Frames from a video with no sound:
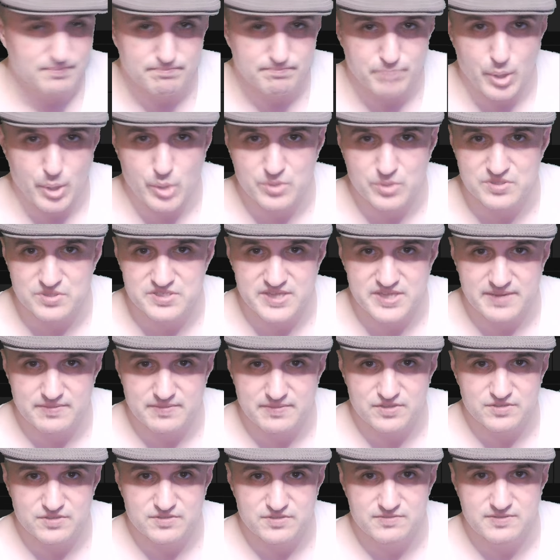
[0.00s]
Burns
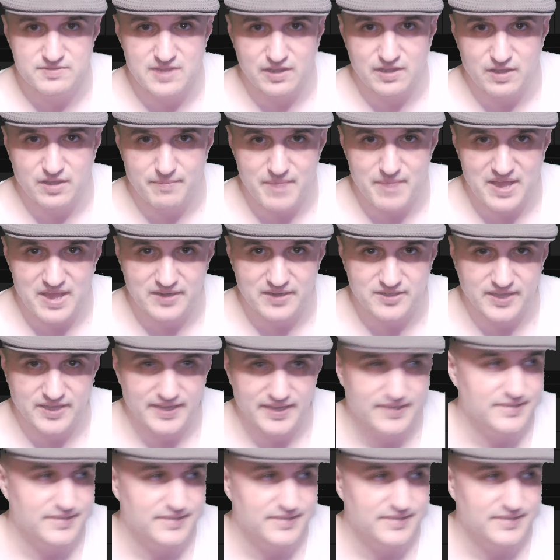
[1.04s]
and Della Maddalena.